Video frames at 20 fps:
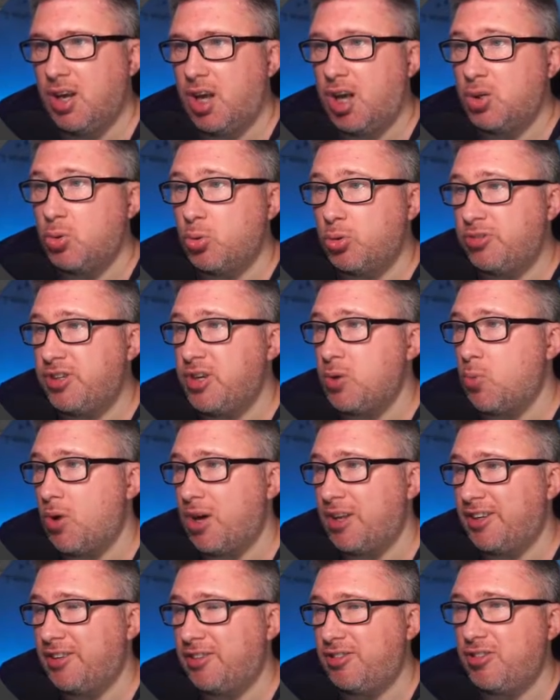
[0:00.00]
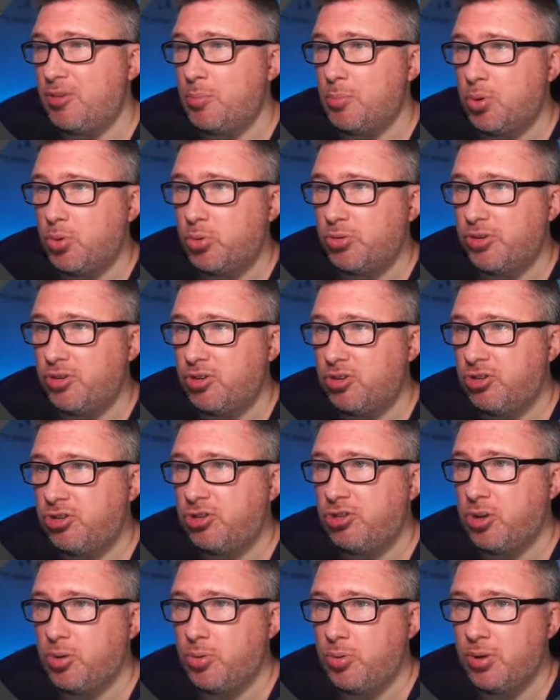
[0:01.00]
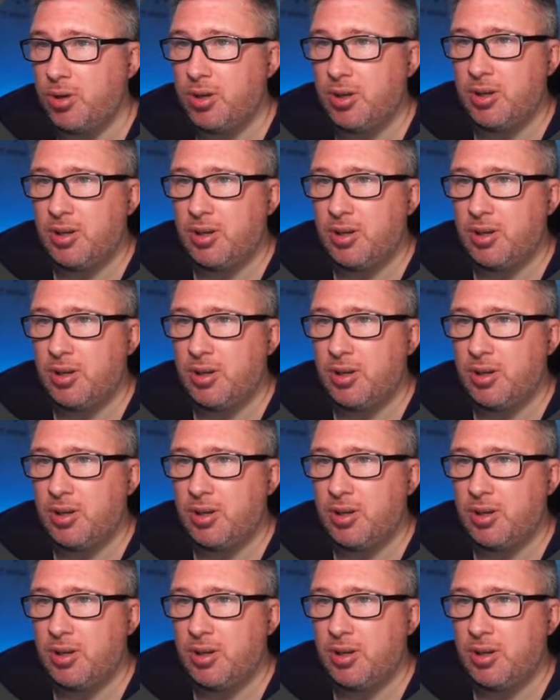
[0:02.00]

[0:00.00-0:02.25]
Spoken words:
And you'll see why this is important soon.